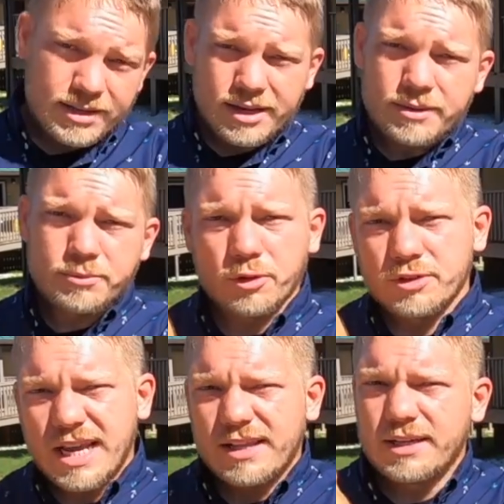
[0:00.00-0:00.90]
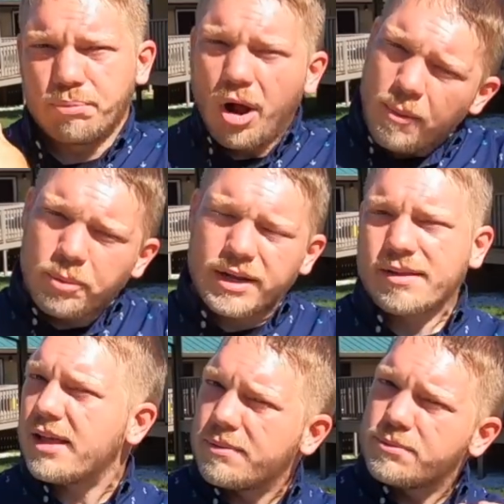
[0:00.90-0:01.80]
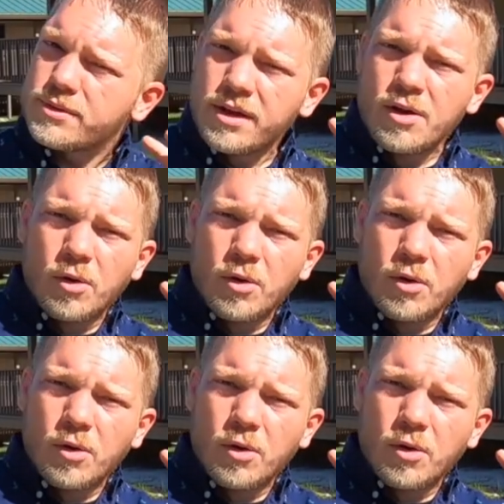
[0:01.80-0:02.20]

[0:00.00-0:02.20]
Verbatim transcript: claims or daily property claims